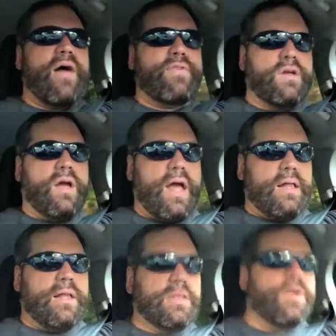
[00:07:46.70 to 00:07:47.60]
having
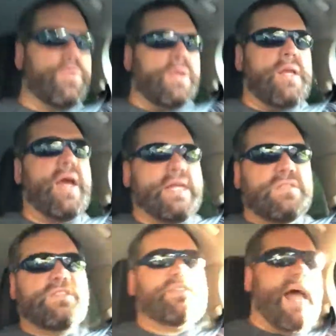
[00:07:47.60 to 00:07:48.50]
literally a
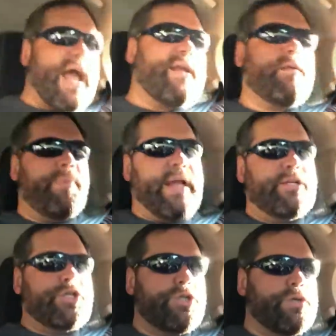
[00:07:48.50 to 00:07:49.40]
stacked
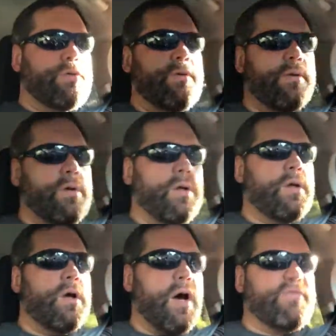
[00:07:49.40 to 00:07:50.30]
bench
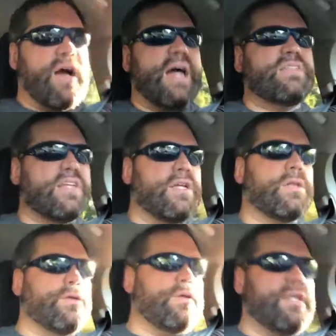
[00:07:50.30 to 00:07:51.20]
of guys
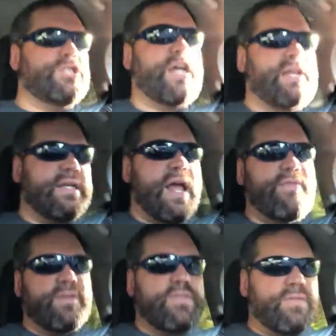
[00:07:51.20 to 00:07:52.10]
including J.D.
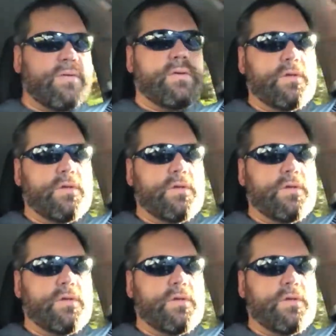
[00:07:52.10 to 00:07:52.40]
Davis,